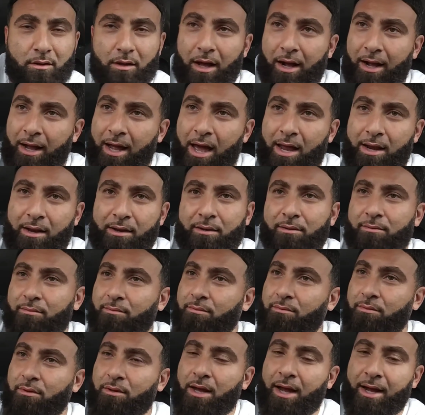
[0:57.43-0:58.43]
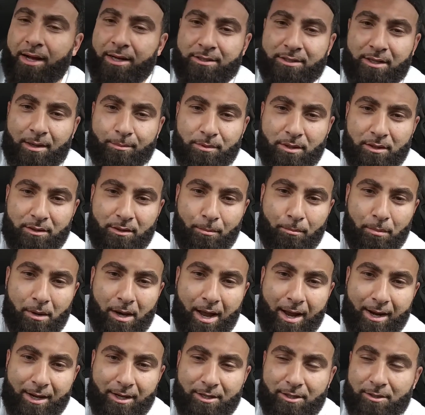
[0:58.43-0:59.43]
I got it. I accepted the
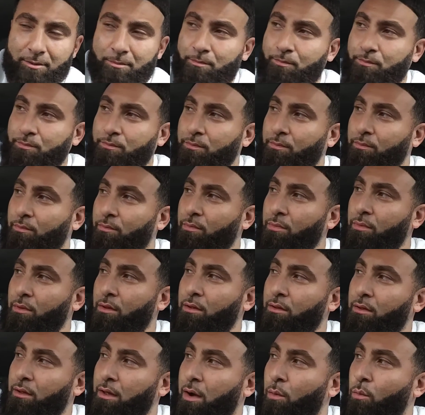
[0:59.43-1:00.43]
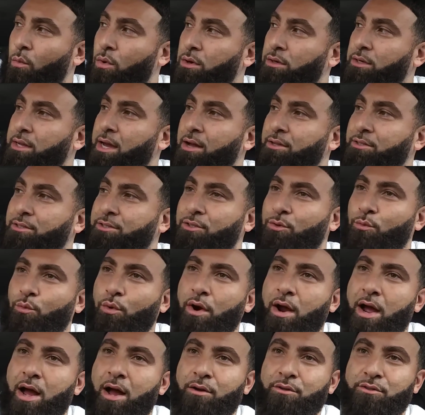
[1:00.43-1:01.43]
block. I went down to the
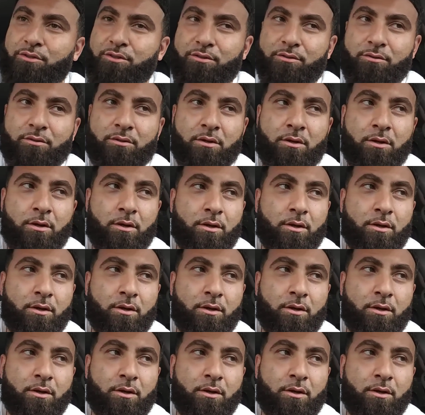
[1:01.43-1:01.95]
warehouse.